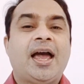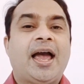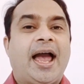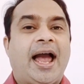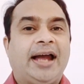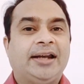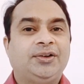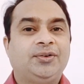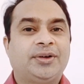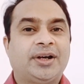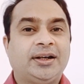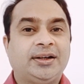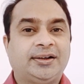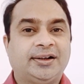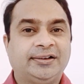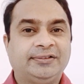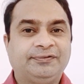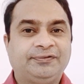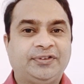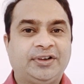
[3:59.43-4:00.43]
and you can
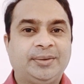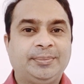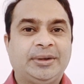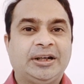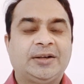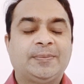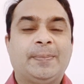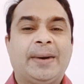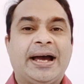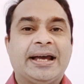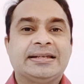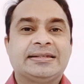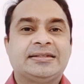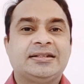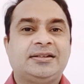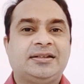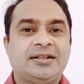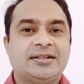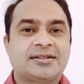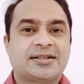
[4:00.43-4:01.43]
confirm it by
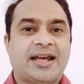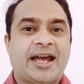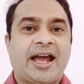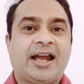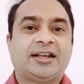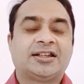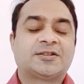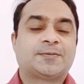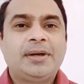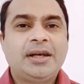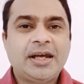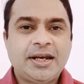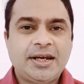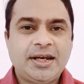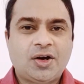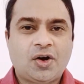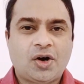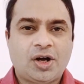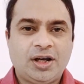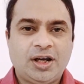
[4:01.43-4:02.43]
CT scans.
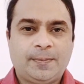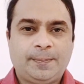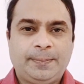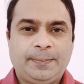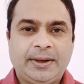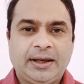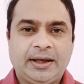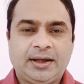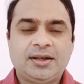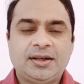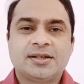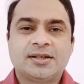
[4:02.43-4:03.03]
Biliary colic pain